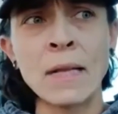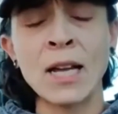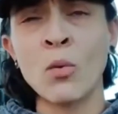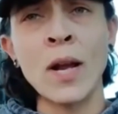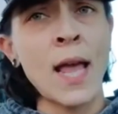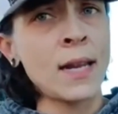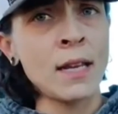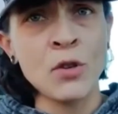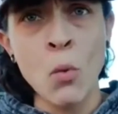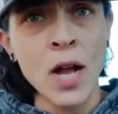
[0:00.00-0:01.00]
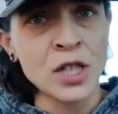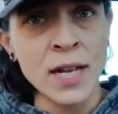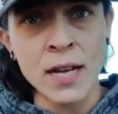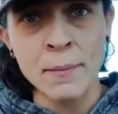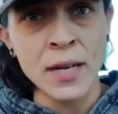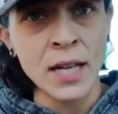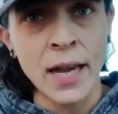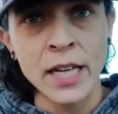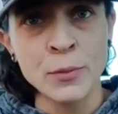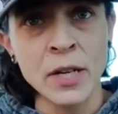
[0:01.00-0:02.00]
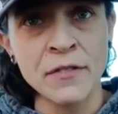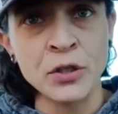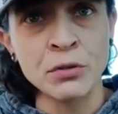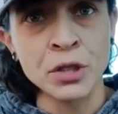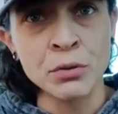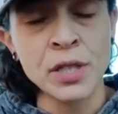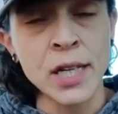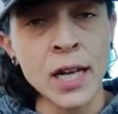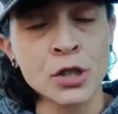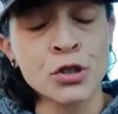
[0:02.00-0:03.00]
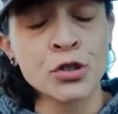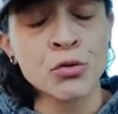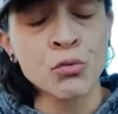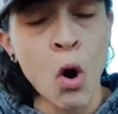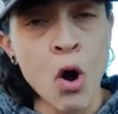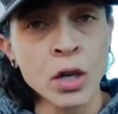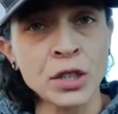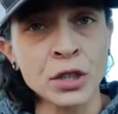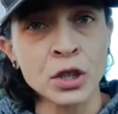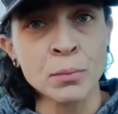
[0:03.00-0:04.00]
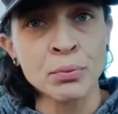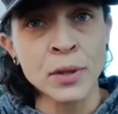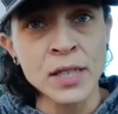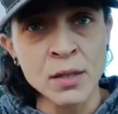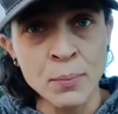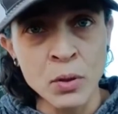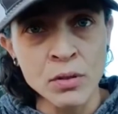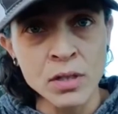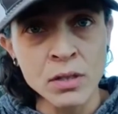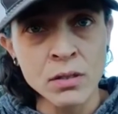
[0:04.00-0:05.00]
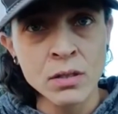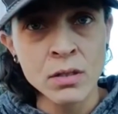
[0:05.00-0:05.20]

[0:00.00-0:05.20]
I don't want any of you watching it end up in a cage, but if you do stand strong to your principles,